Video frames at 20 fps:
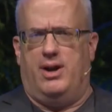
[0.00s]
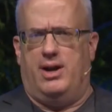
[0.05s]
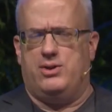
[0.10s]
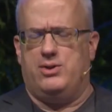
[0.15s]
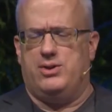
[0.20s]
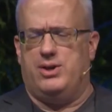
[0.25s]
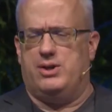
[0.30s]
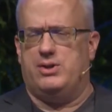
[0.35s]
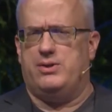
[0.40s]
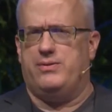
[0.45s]
are
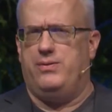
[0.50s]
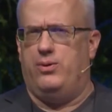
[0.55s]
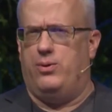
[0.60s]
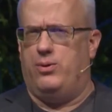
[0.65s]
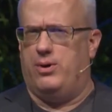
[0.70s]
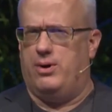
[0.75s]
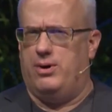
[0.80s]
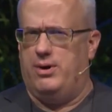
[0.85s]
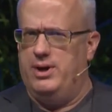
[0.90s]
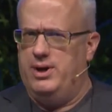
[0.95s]
not just
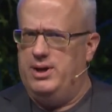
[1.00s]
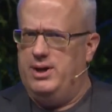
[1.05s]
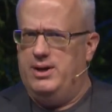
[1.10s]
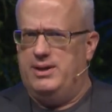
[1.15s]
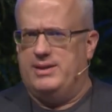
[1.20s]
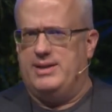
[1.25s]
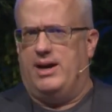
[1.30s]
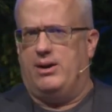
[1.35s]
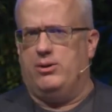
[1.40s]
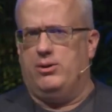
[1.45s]
for
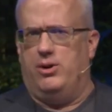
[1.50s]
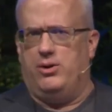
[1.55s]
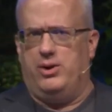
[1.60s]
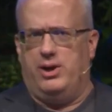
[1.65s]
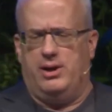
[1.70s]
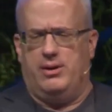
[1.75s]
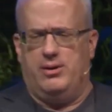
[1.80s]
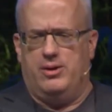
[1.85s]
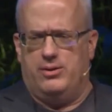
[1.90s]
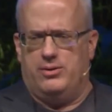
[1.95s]

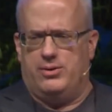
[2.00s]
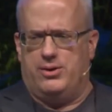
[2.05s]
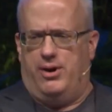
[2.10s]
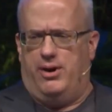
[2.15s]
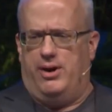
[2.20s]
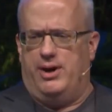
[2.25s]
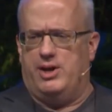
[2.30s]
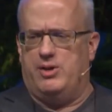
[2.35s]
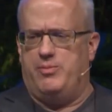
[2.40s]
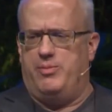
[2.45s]
downloading
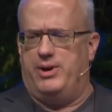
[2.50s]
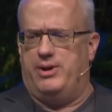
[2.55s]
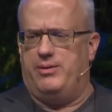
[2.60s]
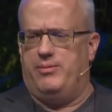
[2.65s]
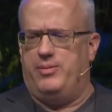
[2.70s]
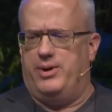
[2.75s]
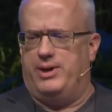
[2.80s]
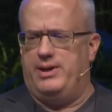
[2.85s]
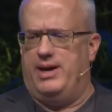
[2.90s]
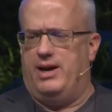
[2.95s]
songs,
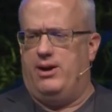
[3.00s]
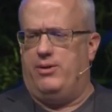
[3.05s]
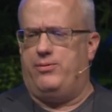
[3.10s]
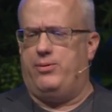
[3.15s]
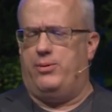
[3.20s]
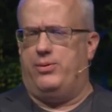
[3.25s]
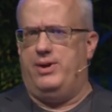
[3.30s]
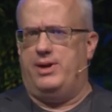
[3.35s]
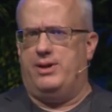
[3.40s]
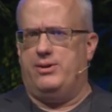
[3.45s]
but now
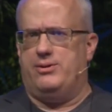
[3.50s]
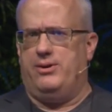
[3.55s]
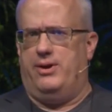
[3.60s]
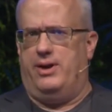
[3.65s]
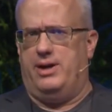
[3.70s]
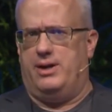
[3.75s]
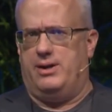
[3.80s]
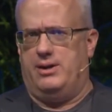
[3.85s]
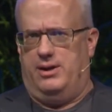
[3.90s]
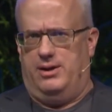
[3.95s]
for things
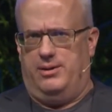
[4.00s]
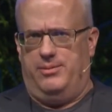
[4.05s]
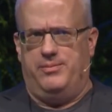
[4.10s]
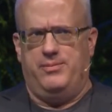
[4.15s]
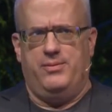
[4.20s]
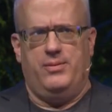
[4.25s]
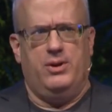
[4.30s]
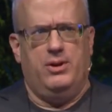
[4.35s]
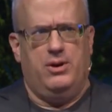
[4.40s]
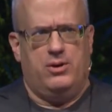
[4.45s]
like
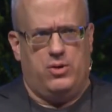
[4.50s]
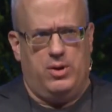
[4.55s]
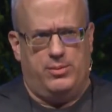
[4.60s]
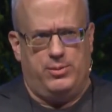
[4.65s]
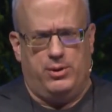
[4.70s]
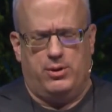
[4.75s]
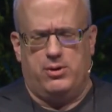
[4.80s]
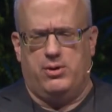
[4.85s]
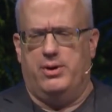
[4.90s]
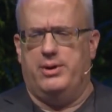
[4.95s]

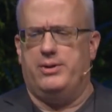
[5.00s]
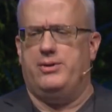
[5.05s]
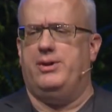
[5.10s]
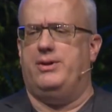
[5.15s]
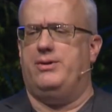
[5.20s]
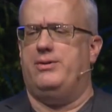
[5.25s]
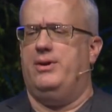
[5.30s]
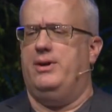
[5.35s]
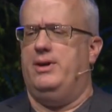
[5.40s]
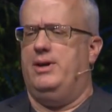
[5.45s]

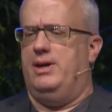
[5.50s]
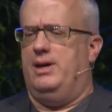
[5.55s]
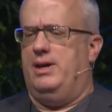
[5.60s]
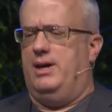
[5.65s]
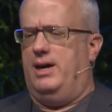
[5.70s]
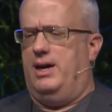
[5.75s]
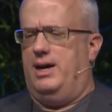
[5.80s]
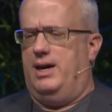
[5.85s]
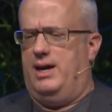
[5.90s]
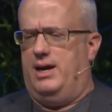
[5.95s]
cryptocurrencies.
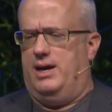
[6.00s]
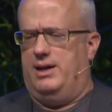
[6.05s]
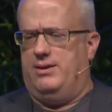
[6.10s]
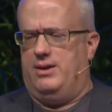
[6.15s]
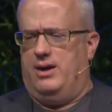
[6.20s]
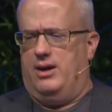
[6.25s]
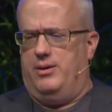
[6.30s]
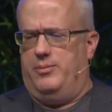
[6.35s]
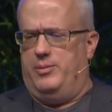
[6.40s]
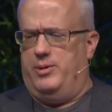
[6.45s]

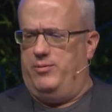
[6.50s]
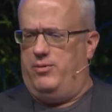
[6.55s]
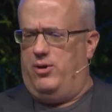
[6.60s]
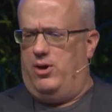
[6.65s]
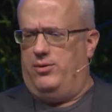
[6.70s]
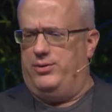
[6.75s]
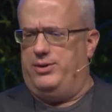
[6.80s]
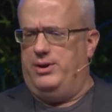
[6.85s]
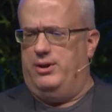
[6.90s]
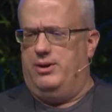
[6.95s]
And
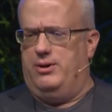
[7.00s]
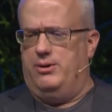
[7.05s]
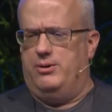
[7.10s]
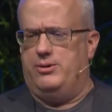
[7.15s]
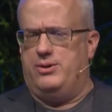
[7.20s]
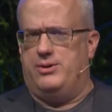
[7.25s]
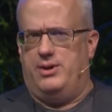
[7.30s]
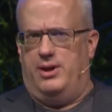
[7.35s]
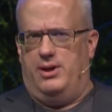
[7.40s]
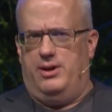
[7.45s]
involved in
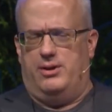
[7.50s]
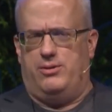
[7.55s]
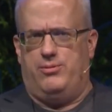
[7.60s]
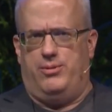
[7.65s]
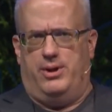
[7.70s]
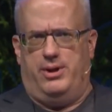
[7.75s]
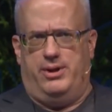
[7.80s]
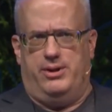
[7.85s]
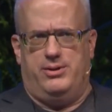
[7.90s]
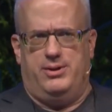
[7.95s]
those,
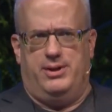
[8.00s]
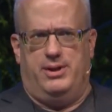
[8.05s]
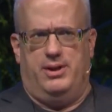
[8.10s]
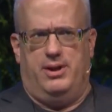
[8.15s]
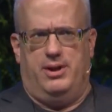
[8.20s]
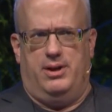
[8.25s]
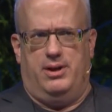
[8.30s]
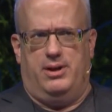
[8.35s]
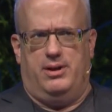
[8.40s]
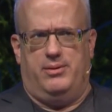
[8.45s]
as well as
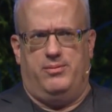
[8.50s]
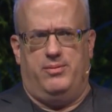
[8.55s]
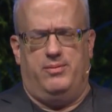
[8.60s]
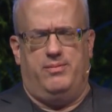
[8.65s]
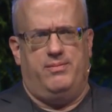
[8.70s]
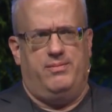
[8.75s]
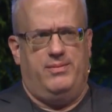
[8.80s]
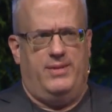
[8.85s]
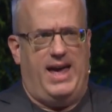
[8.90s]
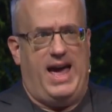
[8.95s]
in
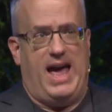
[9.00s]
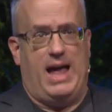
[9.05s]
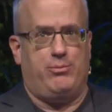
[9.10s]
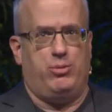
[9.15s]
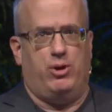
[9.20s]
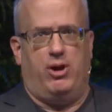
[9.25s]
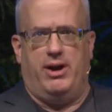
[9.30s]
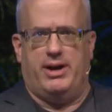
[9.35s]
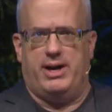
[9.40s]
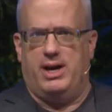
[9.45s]

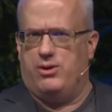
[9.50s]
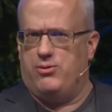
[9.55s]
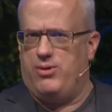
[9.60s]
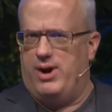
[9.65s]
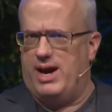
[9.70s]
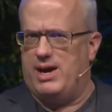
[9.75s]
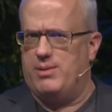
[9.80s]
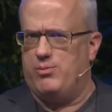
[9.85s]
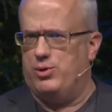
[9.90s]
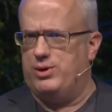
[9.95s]
ad blocking,
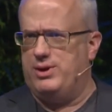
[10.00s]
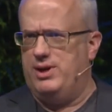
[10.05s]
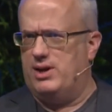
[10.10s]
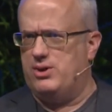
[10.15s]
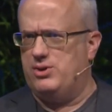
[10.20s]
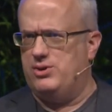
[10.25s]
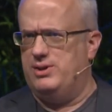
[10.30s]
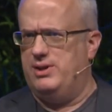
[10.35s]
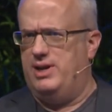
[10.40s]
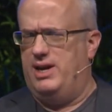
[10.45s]
tracking
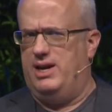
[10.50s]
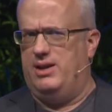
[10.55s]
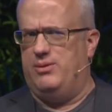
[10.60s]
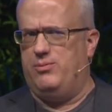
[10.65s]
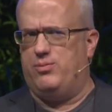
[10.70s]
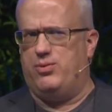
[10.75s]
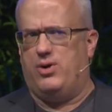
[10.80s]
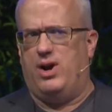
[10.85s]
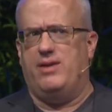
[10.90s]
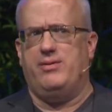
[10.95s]
protection,
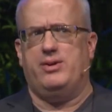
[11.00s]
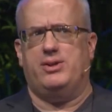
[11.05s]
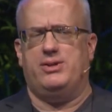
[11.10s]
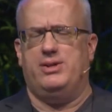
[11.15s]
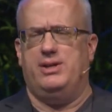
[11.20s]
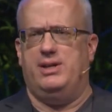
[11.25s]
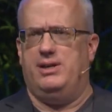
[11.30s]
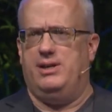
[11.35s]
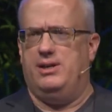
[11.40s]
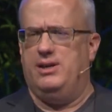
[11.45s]
and
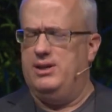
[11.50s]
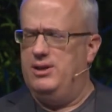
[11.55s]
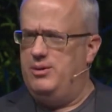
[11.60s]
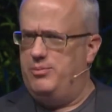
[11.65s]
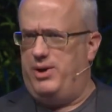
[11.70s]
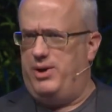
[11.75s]
privacy